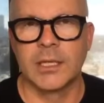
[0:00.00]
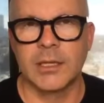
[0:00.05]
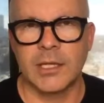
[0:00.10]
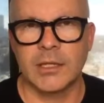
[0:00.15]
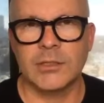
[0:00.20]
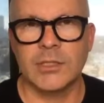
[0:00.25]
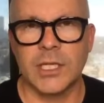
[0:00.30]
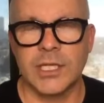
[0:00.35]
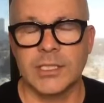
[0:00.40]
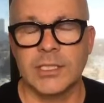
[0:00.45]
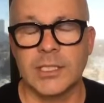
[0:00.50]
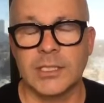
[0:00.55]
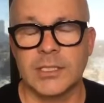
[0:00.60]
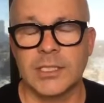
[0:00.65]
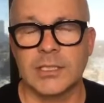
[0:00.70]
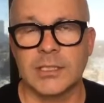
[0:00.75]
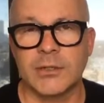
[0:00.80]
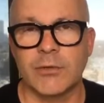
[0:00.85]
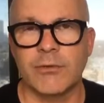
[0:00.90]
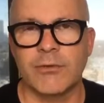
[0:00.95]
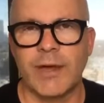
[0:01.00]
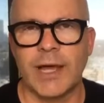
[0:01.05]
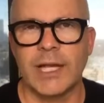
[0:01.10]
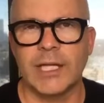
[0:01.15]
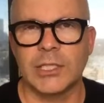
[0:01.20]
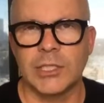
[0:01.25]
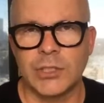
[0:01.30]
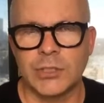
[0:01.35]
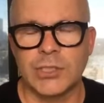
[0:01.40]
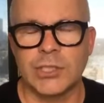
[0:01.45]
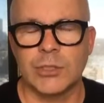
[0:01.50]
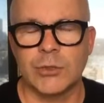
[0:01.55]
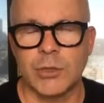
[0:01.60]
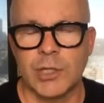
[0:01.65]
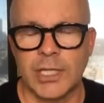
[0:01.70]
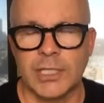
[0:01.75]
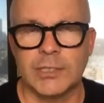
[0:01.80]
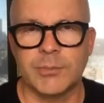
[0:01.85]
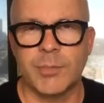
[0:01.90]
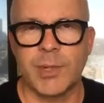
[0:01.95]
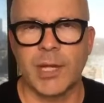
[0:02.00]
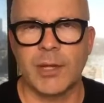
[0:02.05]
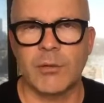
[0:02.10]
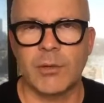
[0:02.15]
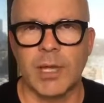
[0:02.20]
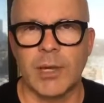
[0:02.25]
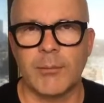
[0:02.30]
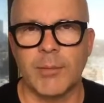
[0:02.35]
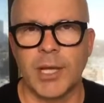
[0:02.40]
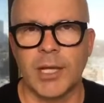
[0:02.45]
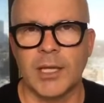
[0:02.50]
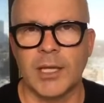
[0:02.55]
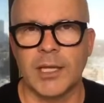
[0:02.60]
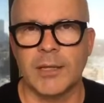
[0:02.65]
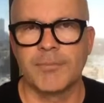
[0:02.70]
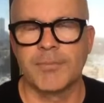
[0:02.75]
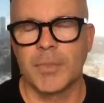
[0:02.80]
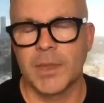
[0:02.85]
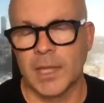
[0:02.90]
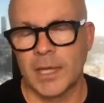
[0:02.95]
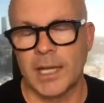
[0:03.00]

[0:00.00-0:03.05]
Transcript: Those leases are still valid. You still need to pay all that money,